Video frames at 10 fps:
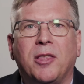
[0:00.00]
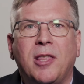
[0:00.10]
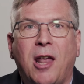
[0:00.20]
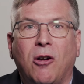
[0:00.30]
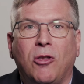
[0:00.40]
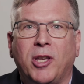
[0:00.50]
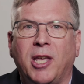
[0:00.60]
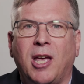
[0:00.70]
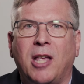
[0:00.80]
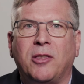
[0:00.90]
that are
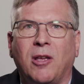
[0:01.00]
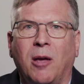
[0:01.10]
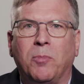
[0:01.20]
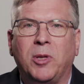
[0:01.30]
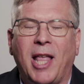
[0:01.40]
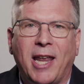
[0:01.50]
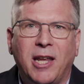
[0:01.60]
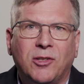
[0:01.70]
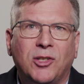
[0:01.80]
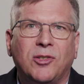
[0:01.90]
looking at uh,
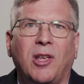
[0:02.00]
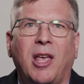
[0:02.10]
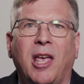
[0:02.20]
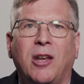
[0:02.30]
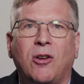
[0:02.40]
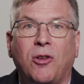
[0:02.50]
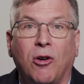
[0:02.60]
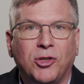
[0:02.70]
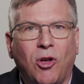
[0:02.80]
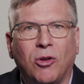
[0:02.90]
planets and
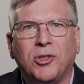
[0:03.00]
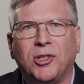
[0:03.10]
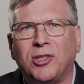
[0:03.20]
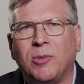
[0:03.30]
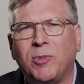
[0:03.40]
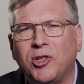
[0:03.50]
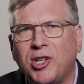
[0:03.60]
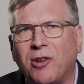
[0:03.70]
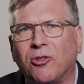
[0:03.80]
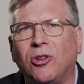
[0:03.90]
our solar system in
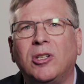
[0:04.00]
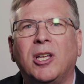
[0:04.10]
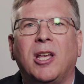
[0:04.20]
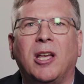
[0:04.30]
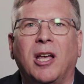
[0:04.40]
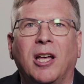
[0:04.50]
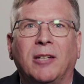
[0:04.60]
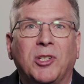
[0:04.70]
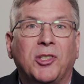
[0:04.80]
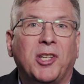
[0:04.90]
general
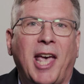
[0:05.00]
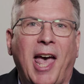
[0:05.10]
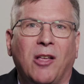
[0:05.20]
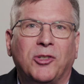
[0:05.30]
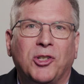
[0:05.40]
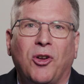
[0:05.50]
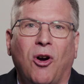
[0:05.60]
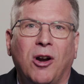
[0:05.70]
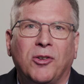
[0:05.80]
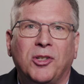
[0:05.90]
uh, to see how
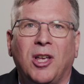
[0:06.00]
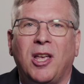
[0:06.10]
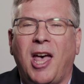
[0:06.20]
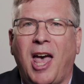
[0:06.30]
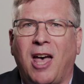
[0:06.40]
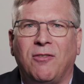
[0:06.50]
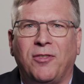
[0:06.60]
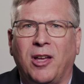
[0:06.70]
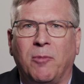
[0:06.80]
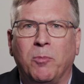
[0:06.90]
stars
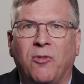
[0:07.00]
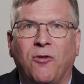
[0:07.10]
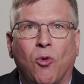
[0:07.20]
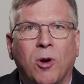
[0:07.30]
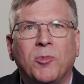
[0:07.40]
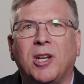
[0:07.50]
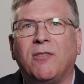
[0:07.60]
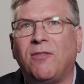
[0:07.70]
have uh, formed and